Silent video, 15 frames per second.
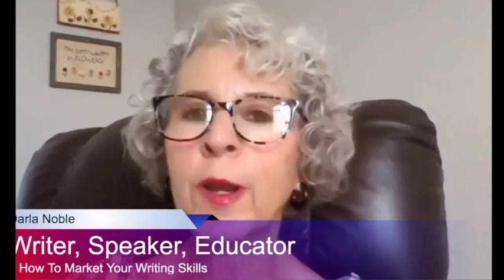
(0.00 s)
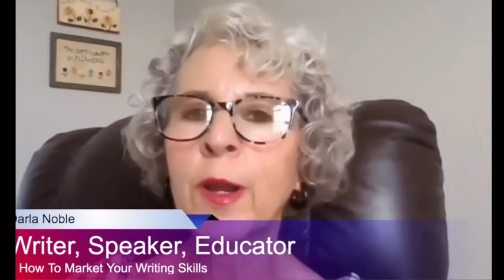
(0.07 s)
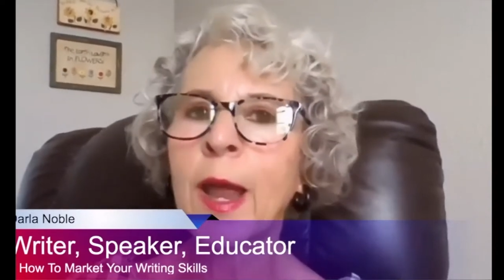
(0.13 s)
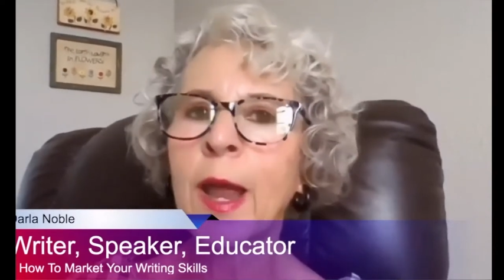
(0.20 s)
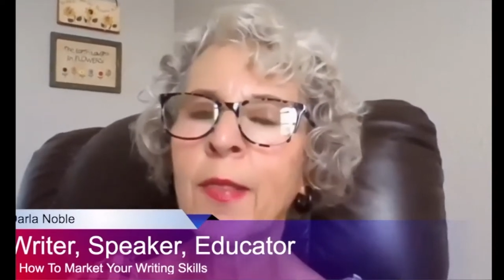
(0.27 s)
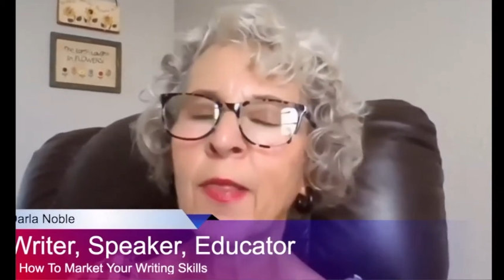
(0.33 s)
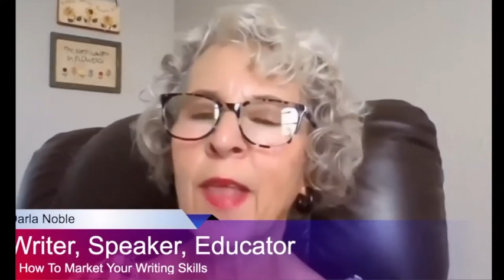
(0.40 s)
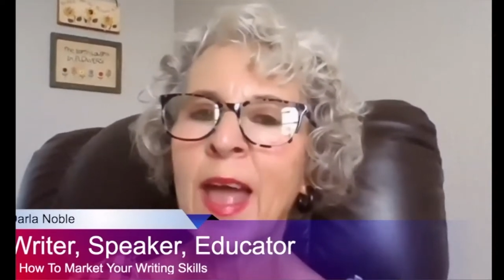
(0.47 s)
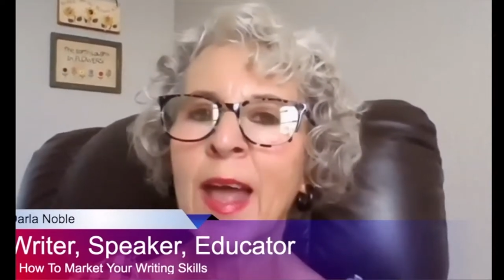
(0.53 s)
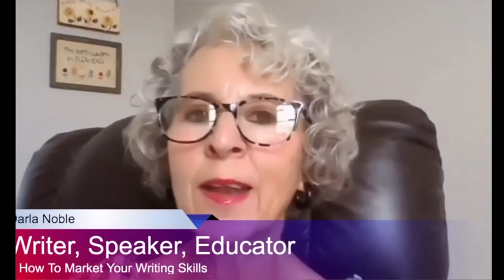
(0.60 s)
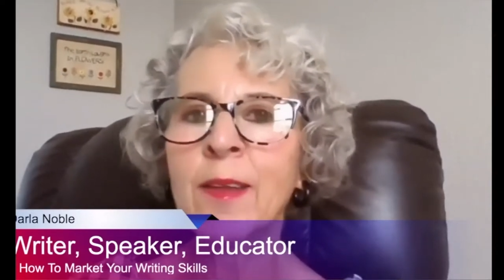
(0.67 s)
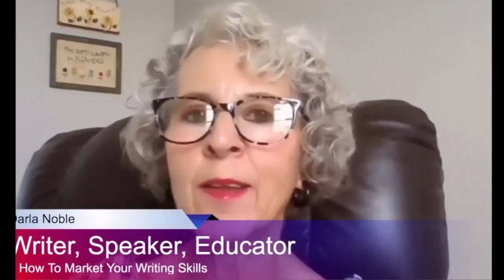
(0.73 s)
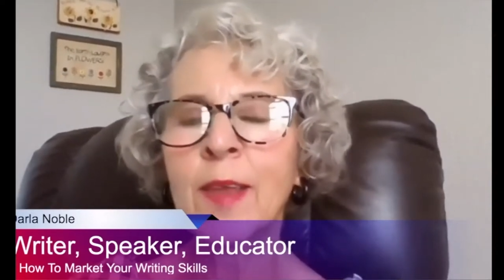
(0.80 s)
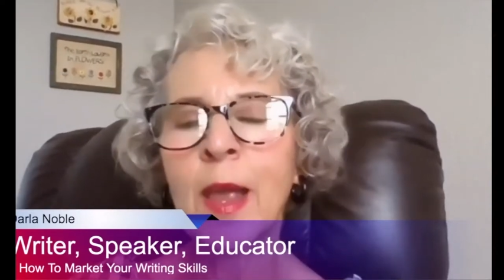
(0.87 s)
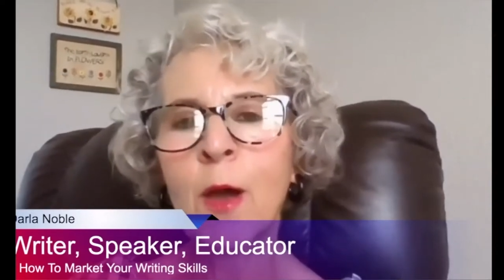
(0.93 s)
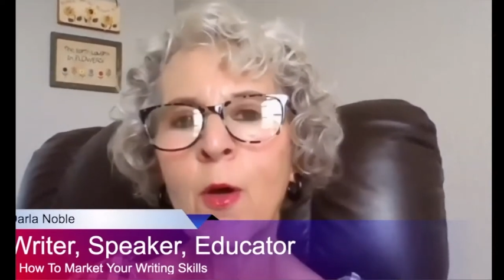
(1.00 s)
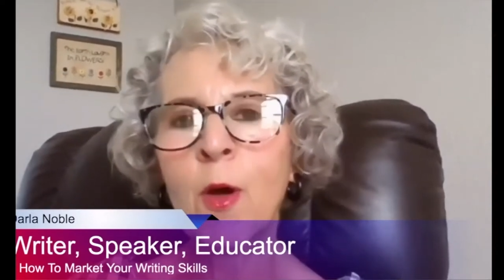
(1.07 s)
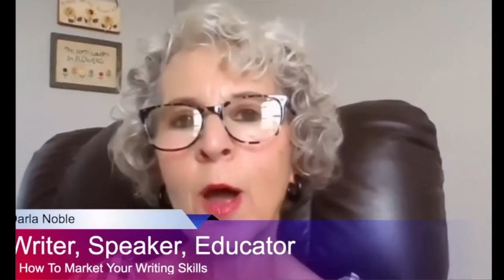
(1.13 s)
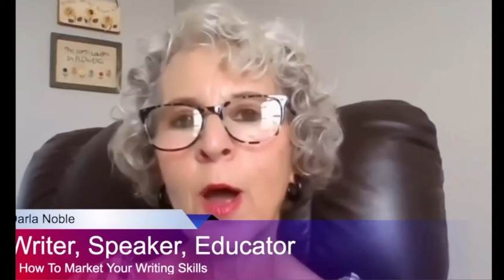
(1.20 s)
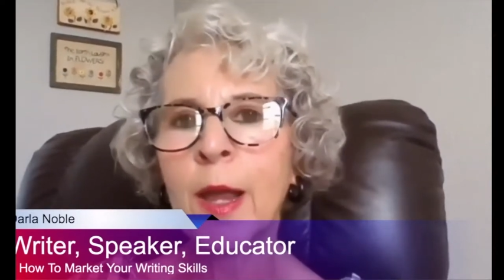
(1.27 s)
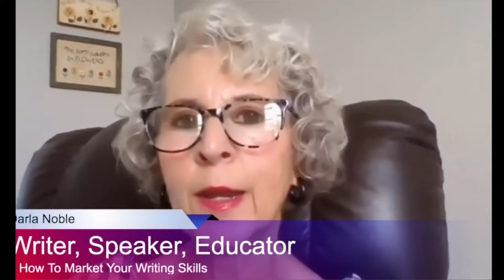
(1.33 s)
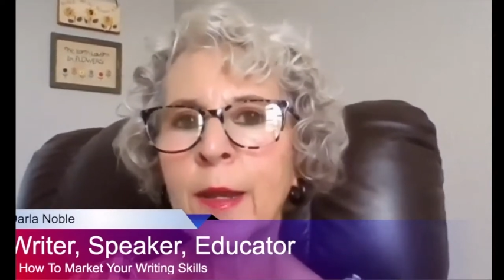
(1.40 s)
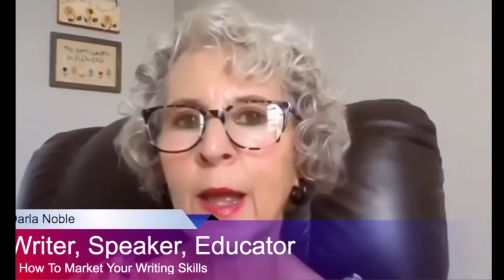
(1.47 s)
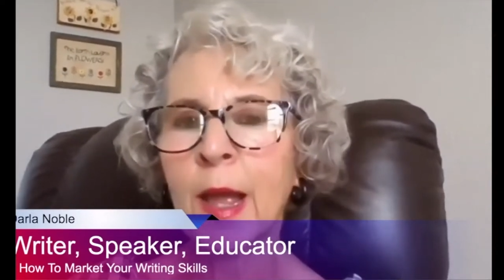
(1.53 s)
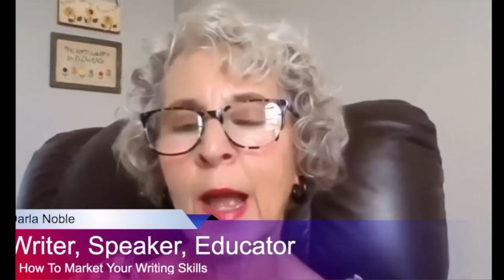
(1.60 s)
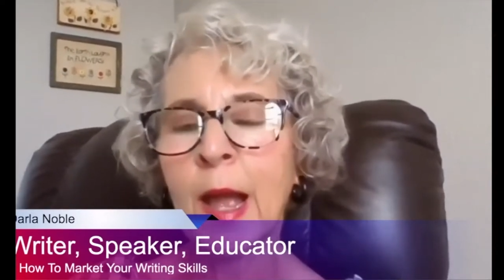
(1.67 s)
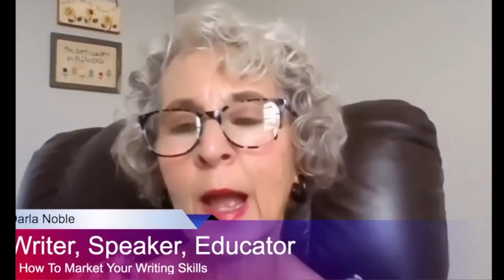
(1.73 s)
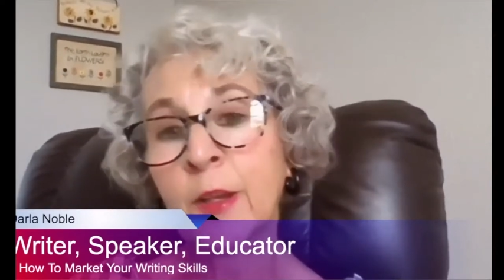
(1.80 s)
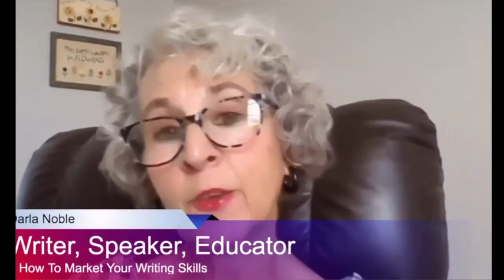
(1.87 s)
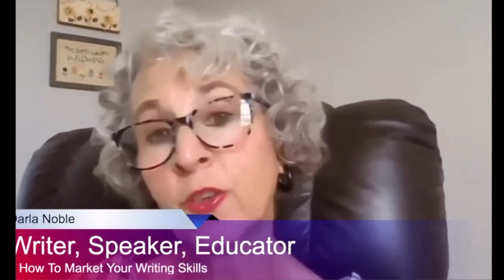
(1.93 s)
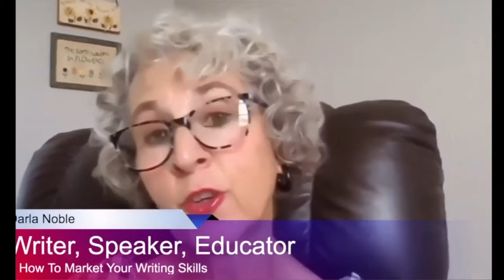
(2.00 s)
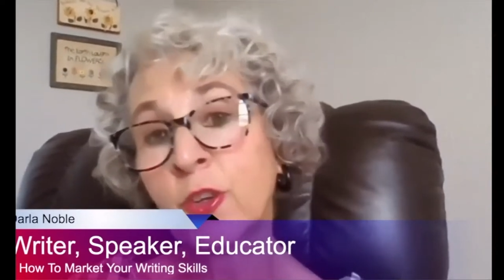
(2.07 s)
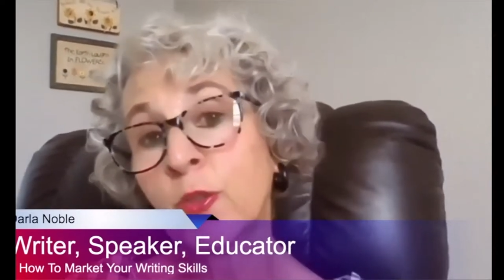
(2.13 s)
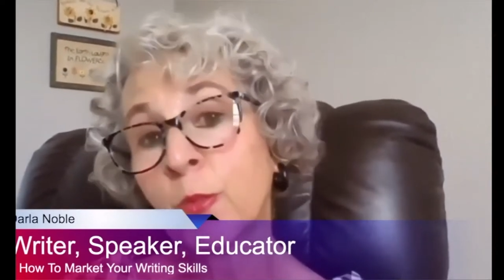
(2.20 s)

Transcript: and, and that is how I, I choose